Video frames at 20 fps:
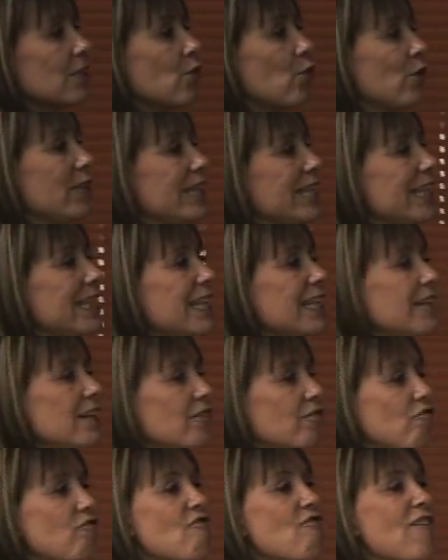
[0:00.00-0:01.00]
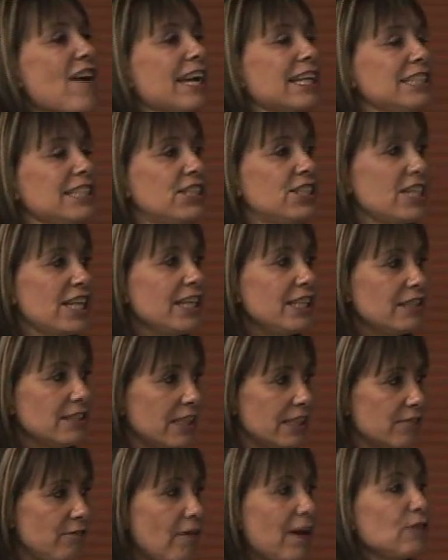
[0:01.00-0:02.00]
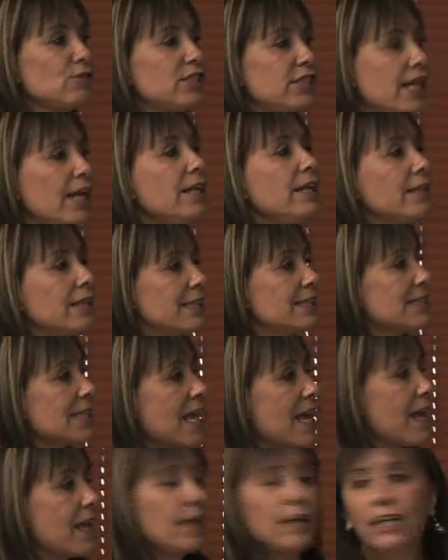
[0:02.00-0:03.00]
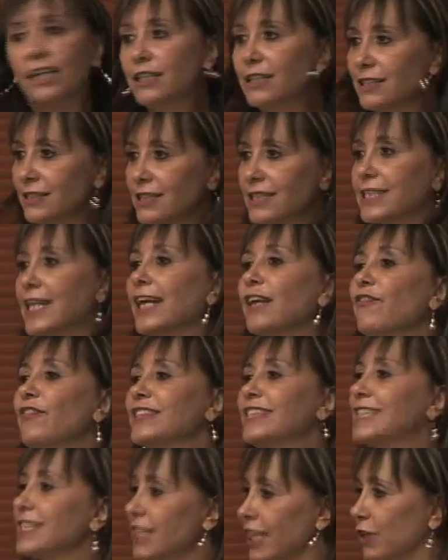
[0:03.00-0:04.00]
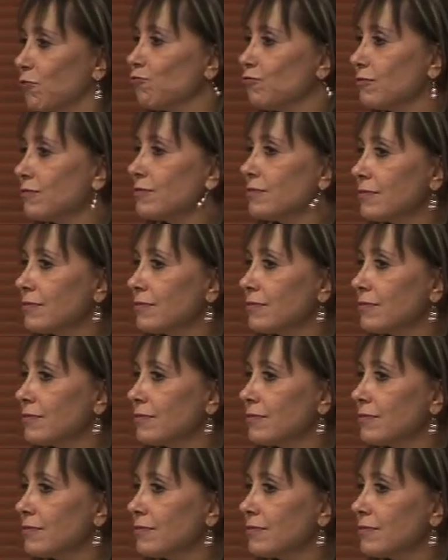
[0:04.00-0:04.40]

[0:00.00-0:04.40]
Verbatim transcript: we didn't find changes, found changes in self-esteem